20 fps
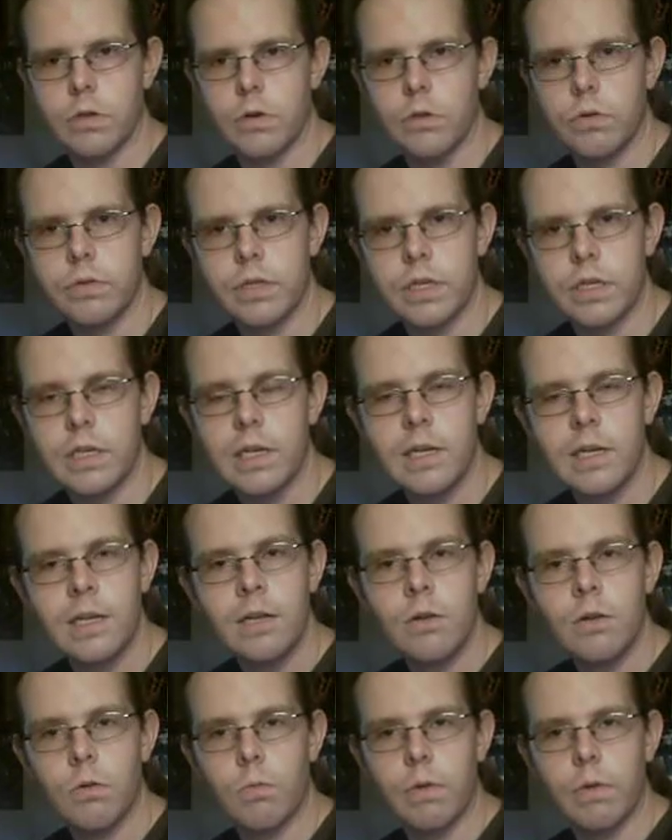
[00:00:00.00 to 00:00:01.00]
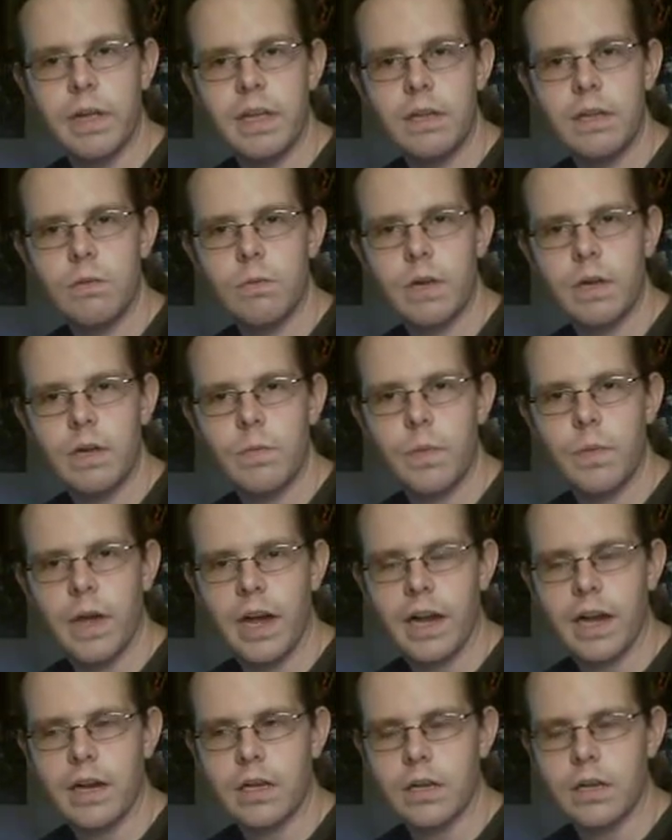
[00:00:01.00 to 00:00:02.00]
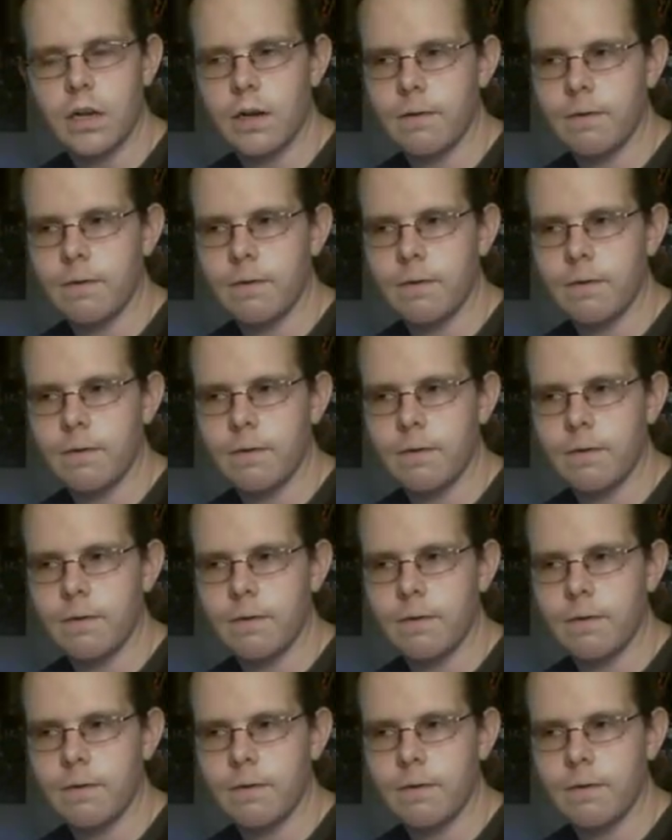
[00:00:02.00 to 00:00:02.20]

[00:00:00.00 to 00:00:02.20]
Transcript: only way back.